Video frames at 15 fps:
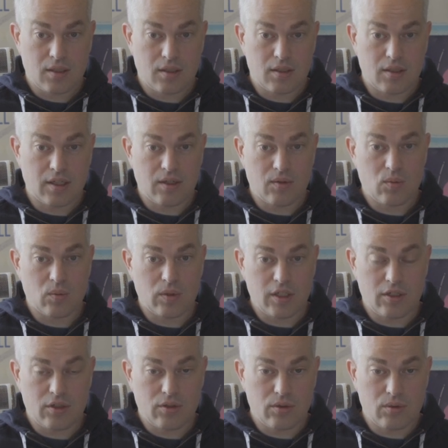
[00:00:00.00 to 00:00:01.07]
Then we
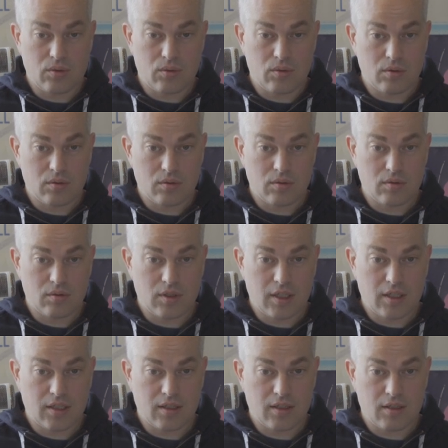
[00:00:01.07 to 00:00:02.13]
do
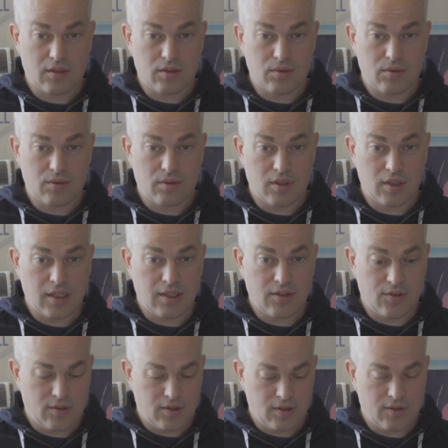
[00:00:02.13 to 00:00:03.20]

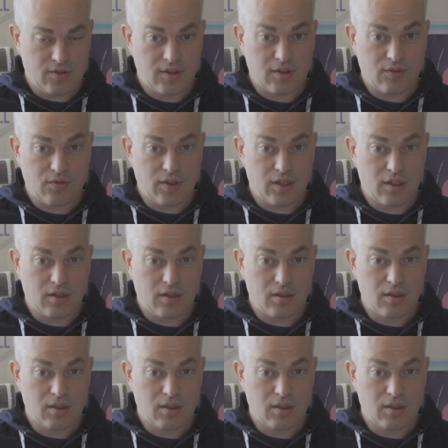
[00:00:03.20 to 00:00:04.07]
lazy stuff here.